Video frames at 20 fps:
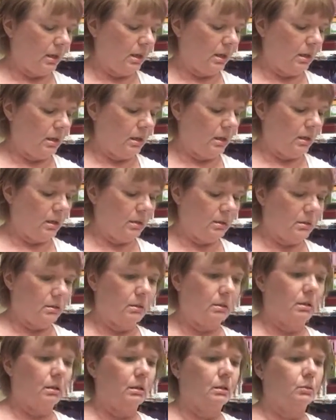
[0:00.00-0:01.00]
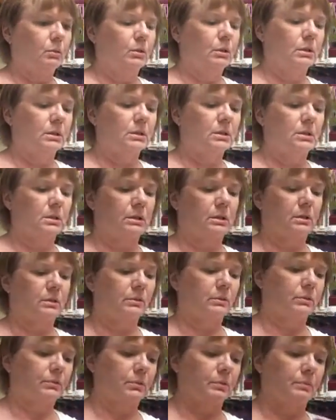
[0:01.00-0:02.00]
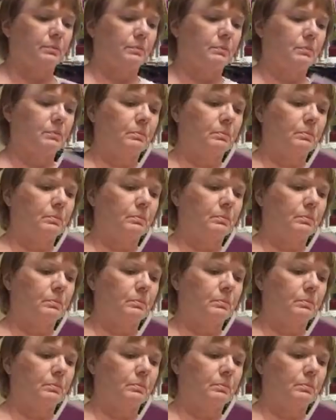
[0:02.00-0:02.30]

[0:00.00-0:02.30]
And what is this?